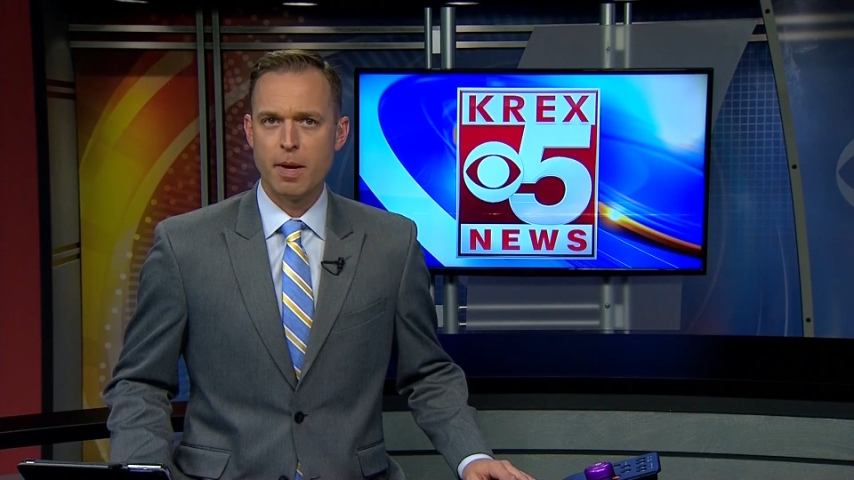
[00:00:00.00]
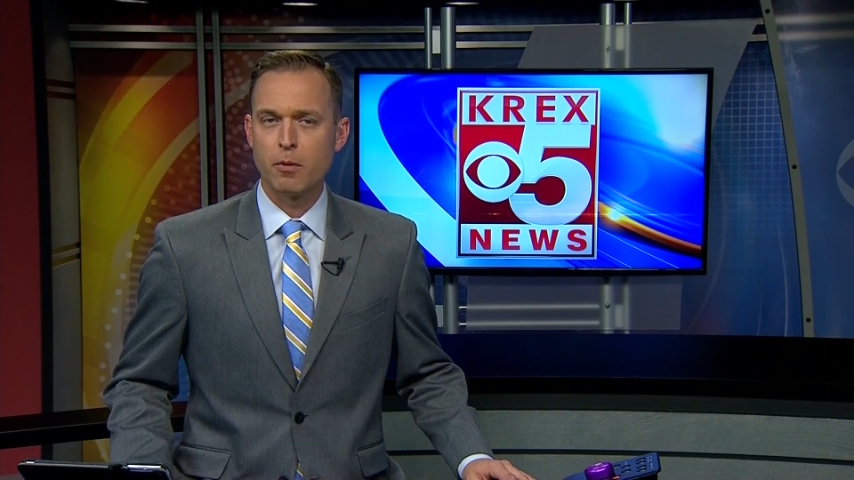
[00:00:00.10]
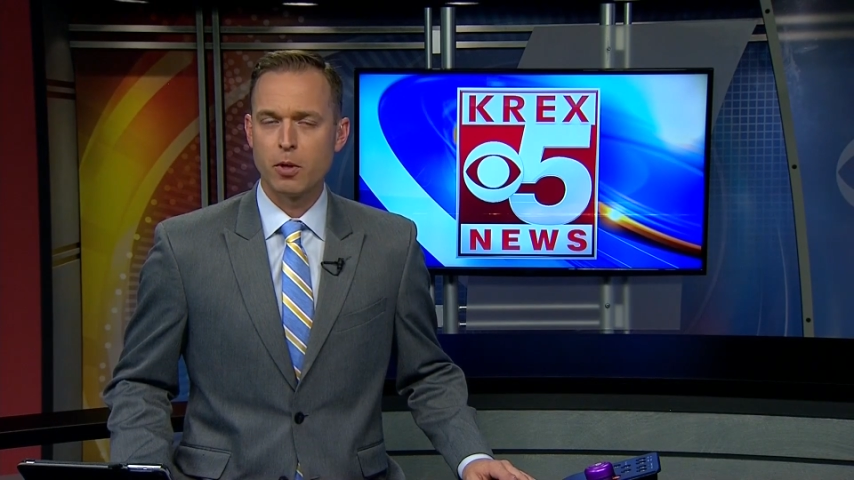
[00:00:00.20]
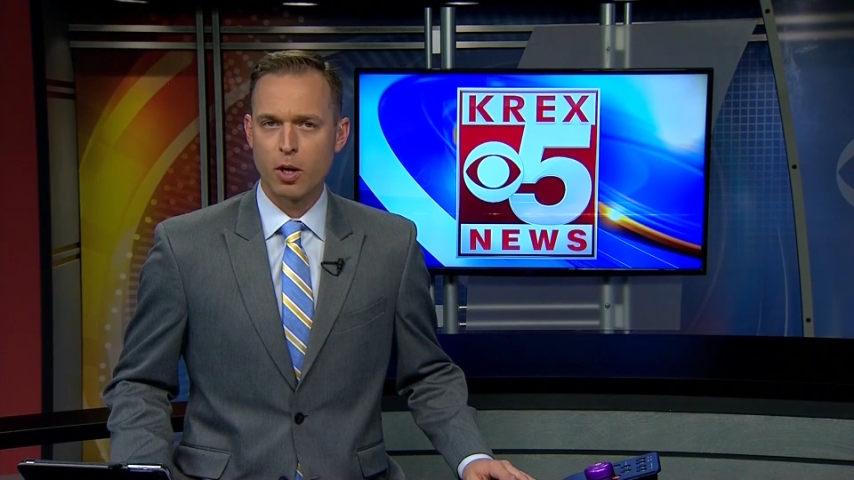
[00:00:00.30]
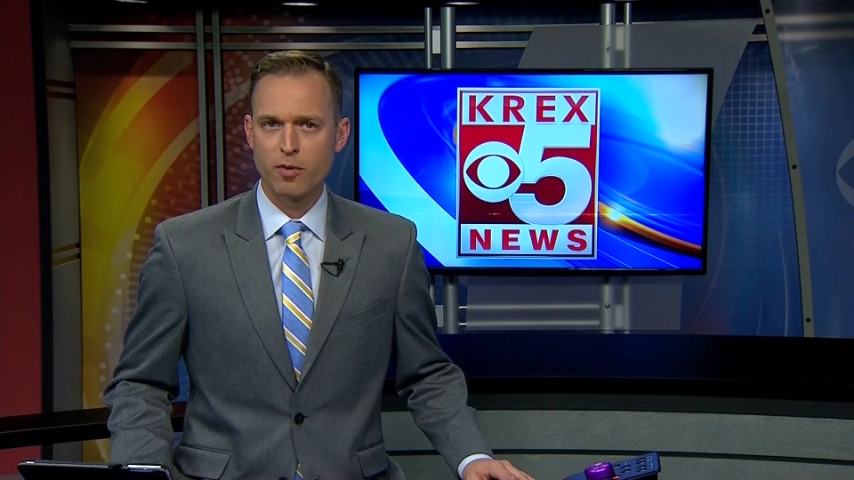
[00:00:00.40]

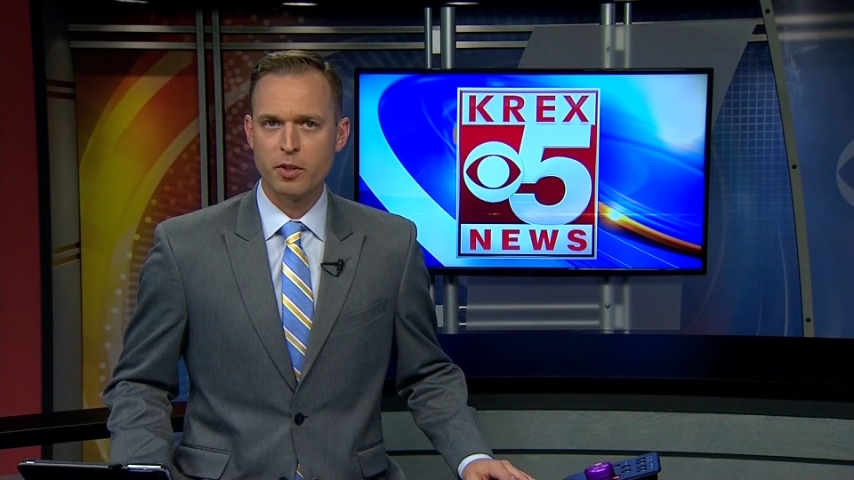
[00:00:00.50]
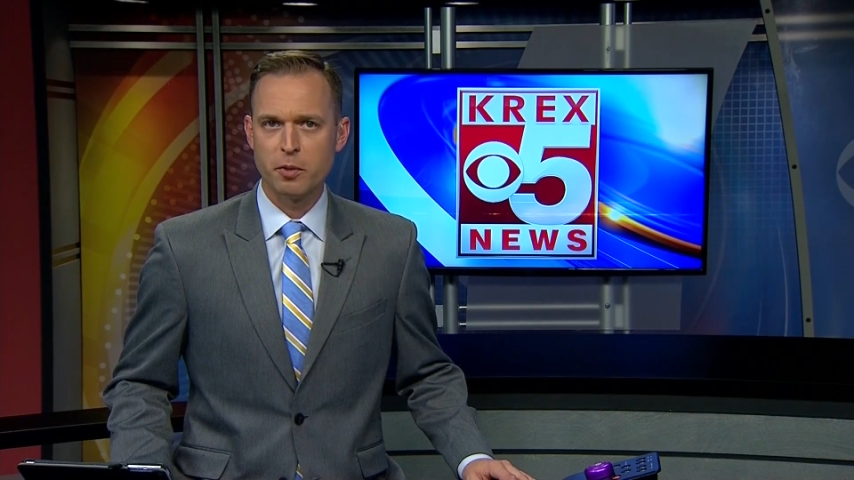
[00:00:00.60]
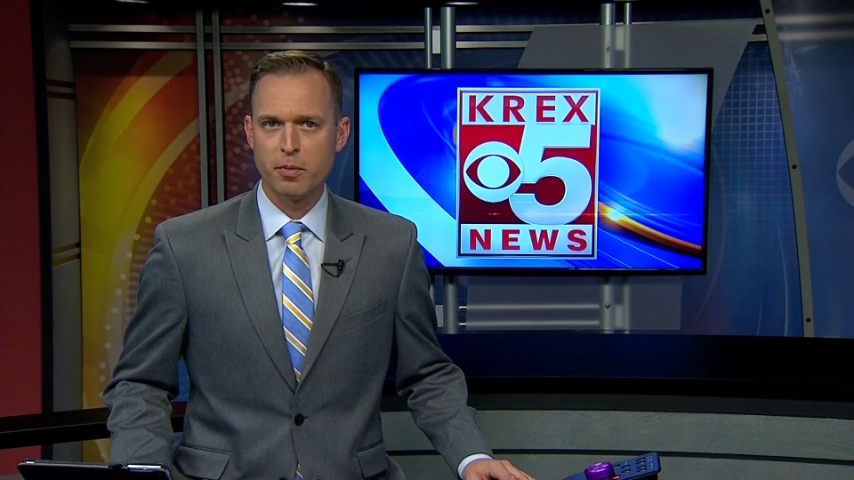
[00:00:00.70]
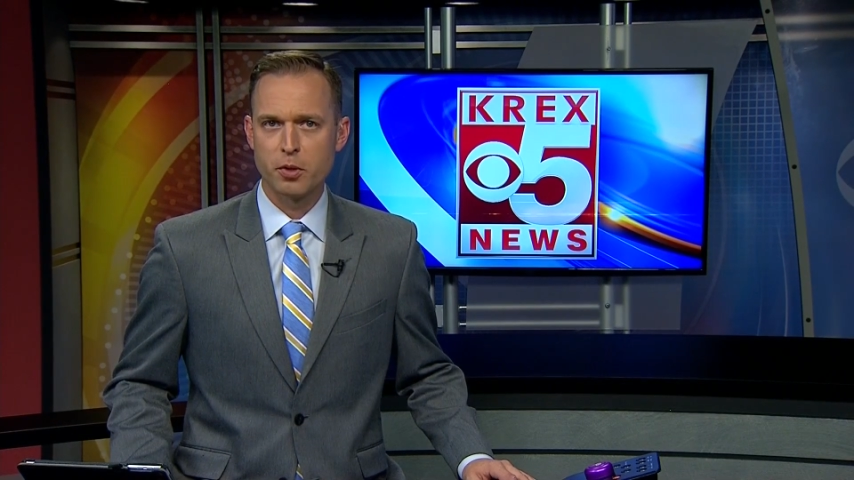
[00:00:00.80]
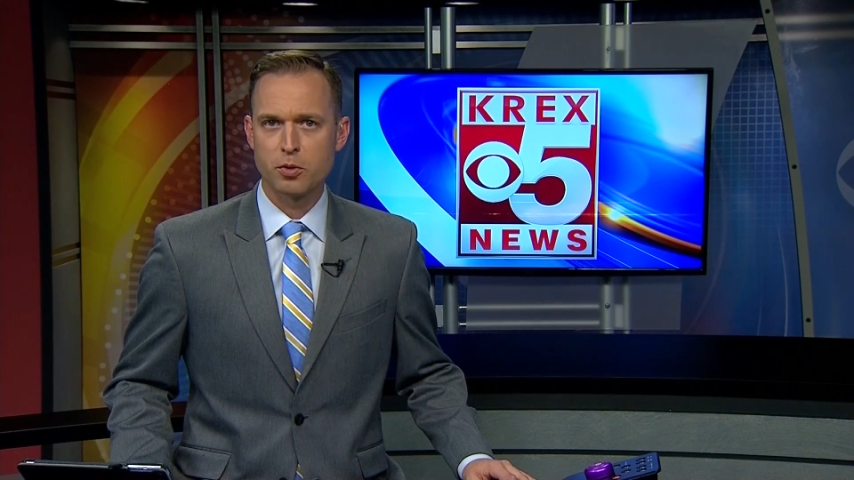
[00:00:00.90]
Mount
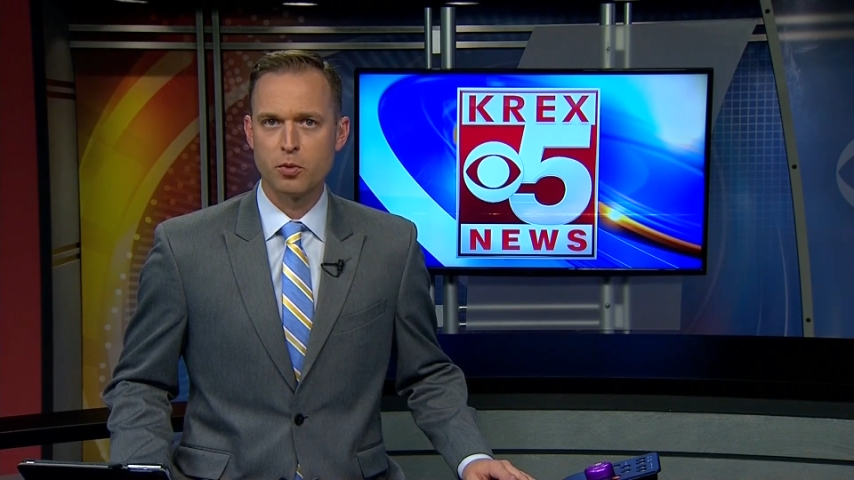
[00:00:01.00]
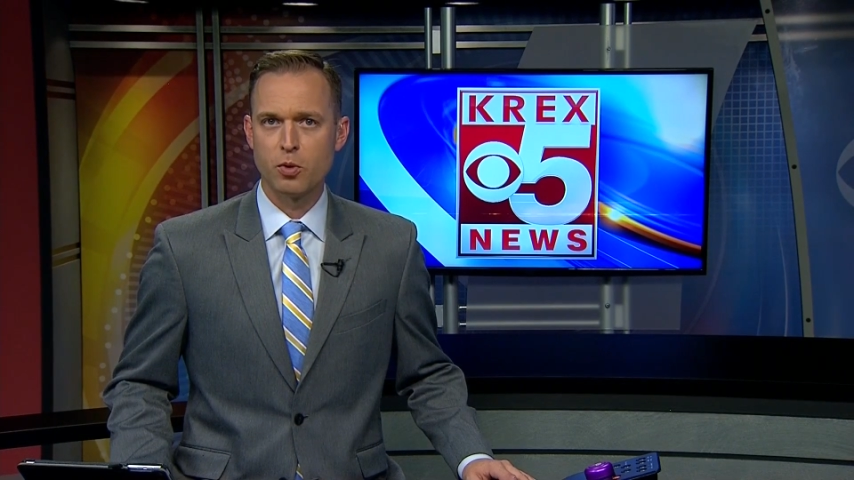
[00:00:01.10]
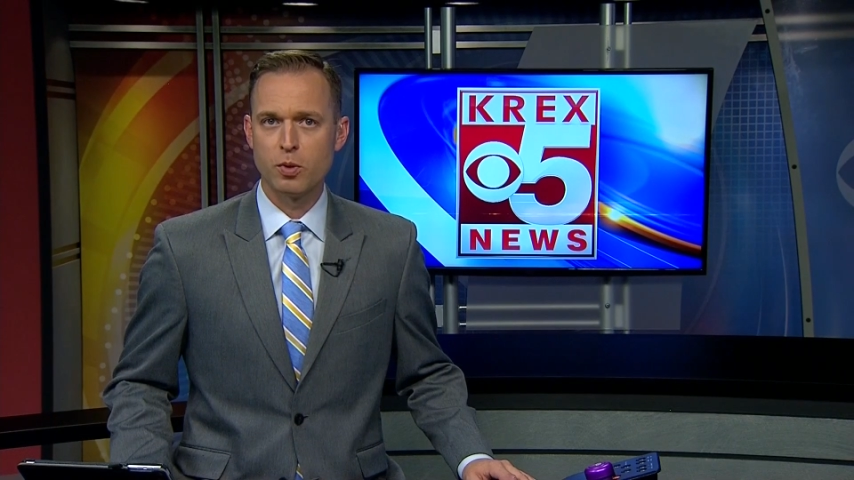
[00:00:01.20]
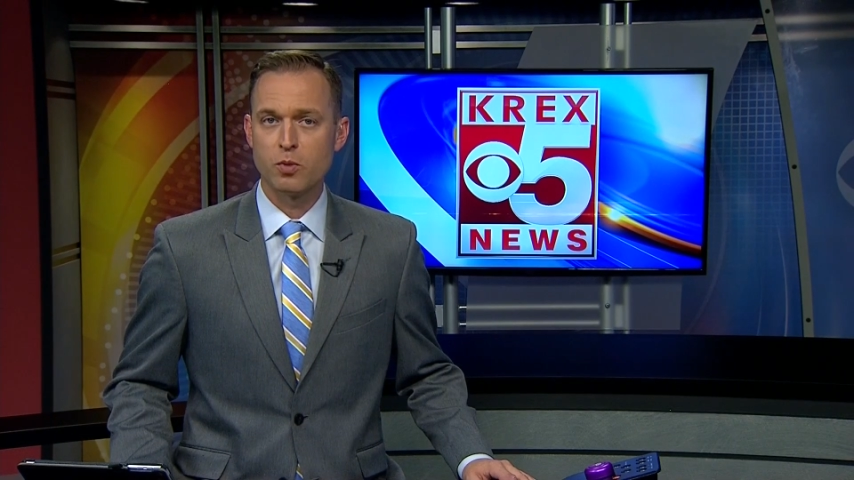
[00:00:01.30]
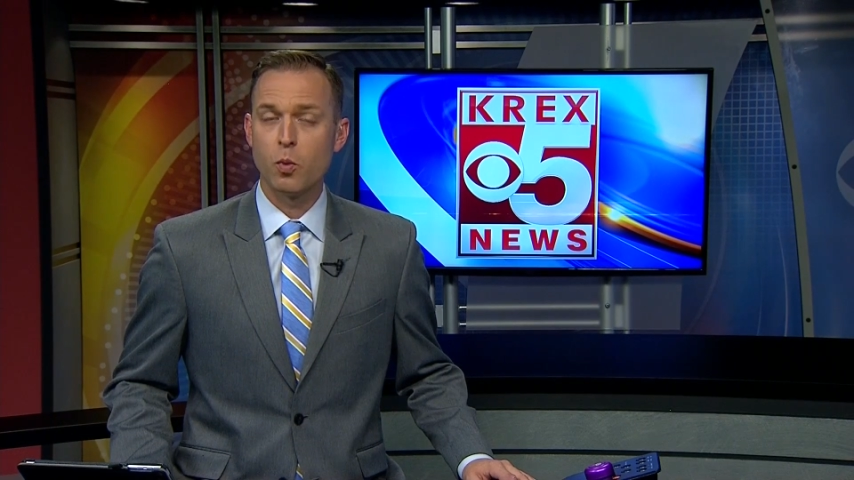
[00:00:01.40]
Garfield Middle
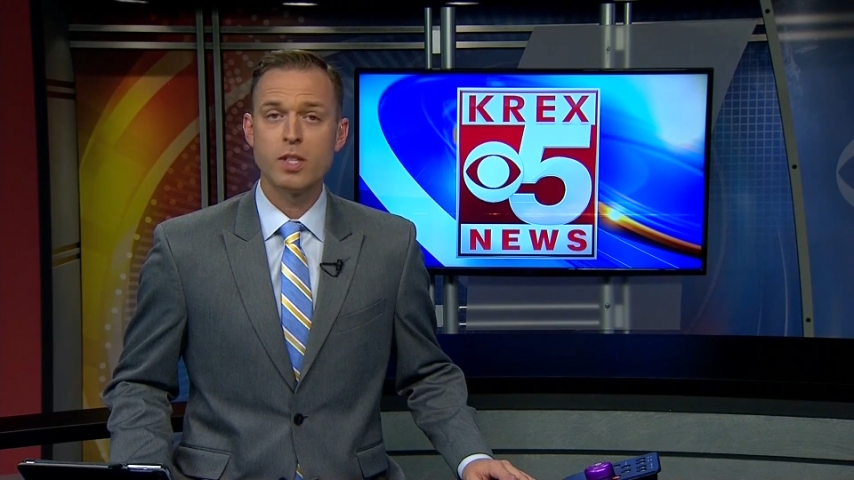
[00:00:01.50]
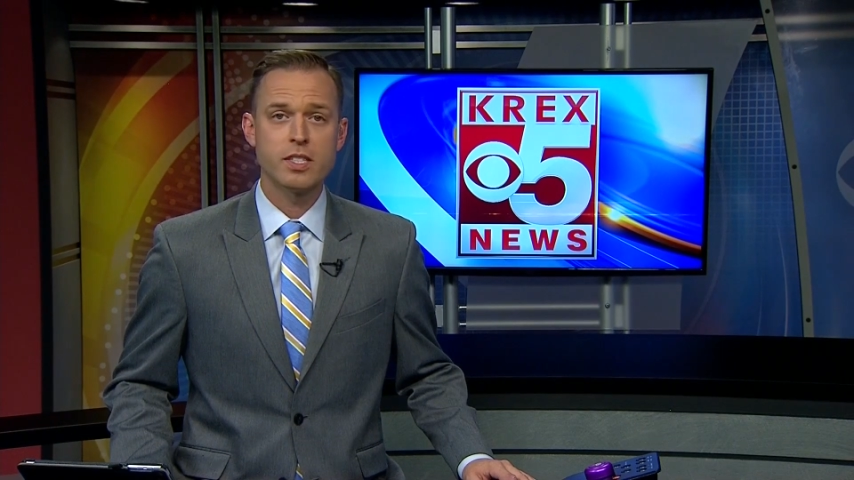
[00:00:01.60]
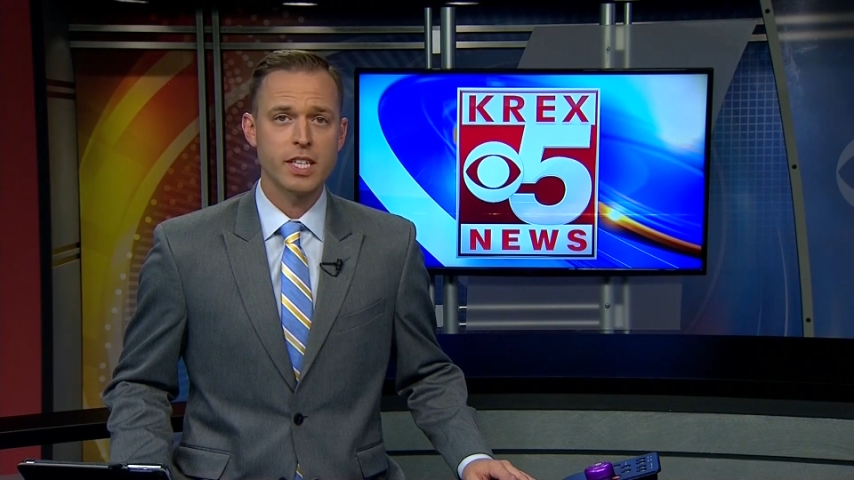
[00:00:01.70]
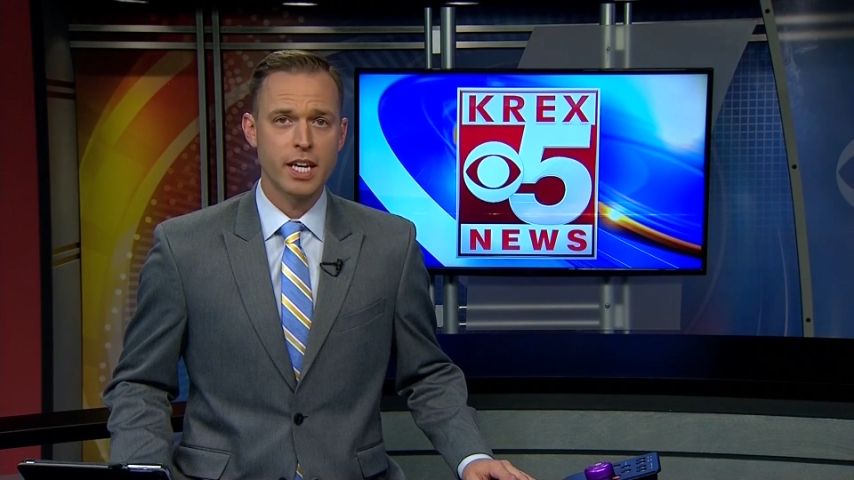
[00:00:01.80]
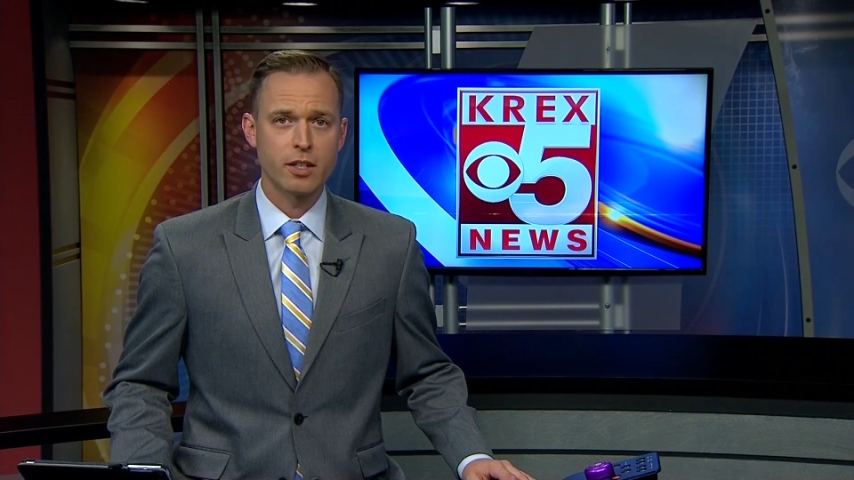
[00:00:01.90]
School was
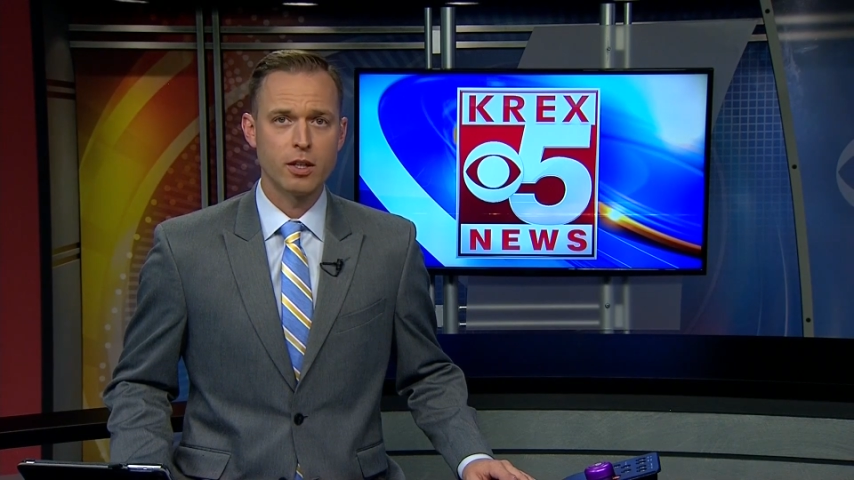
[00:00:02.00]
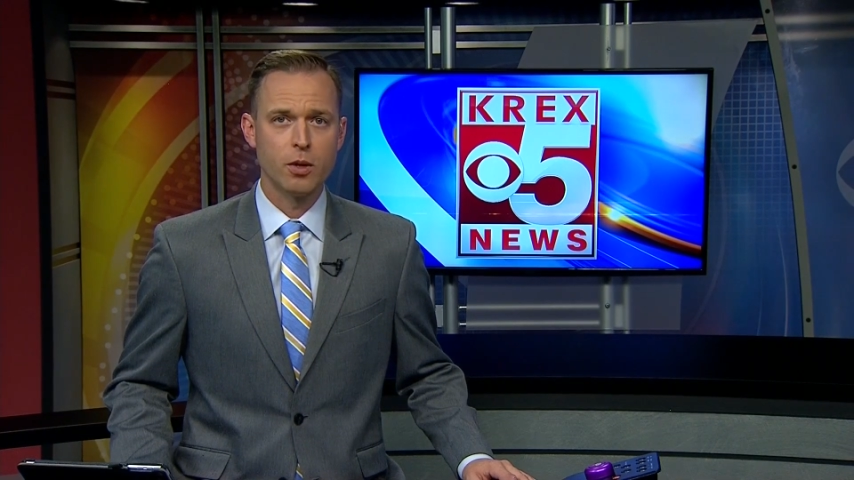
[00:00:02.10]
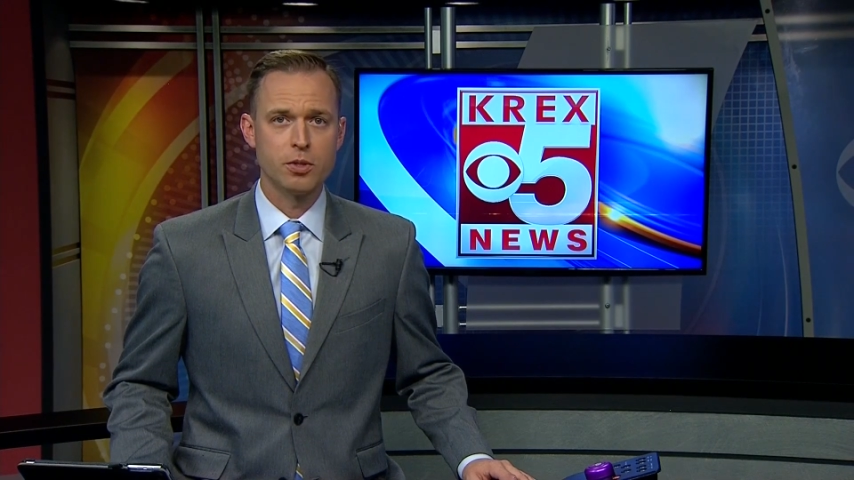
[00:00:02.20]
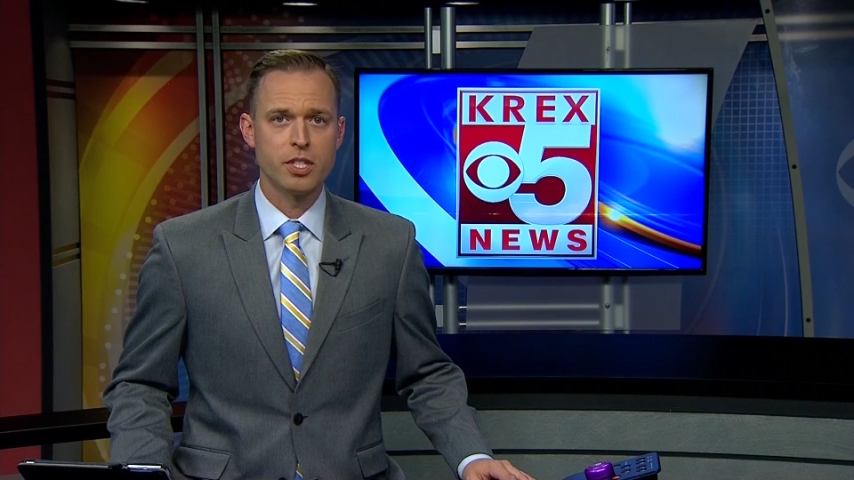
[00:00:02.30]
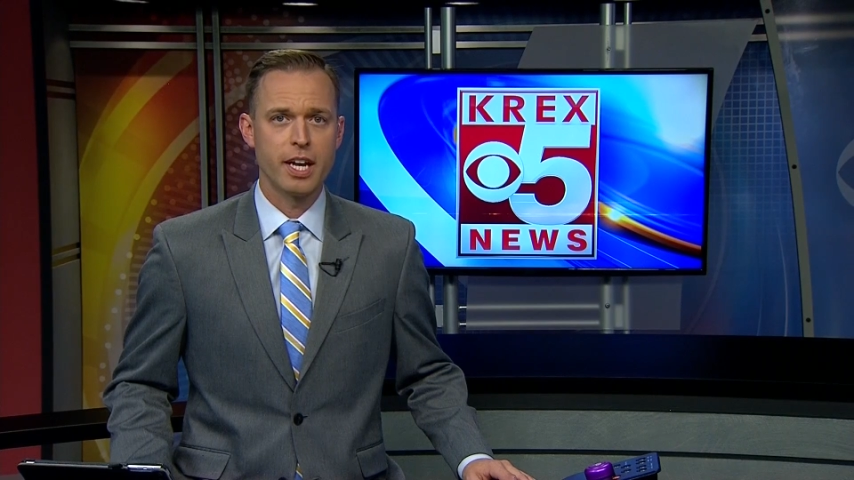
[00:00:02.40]
once again closed